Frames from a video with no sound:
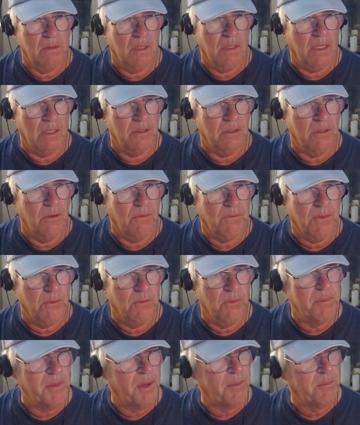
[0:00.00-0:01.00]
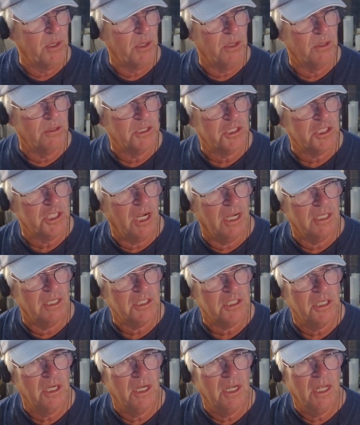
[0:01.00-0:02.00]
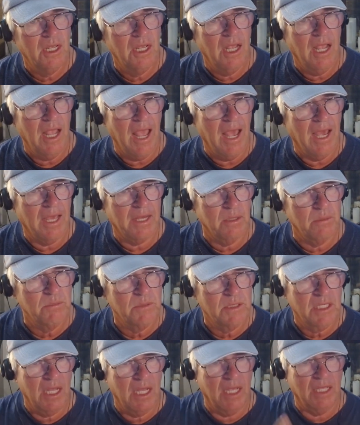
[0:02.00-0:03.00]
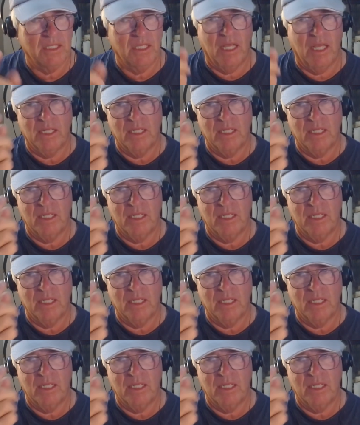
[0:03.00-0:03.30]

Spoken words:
I don't know if you remember those, Josh. Adams had that